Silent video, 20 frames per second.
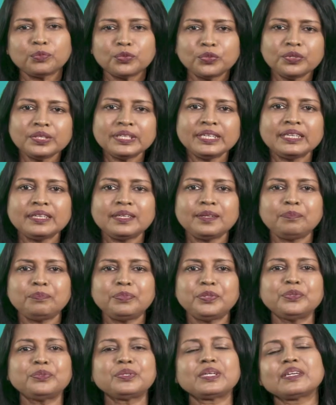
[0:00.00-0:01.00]
more
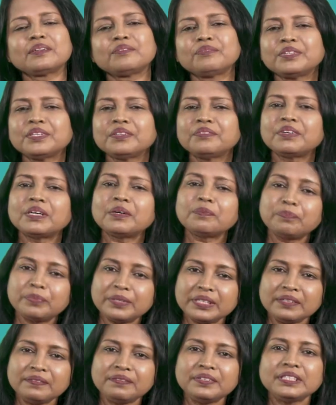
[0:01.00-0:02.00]
help, you can view our
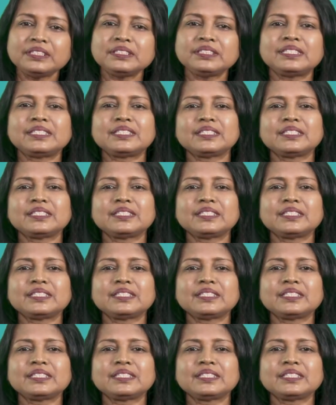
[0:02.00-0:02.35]
previous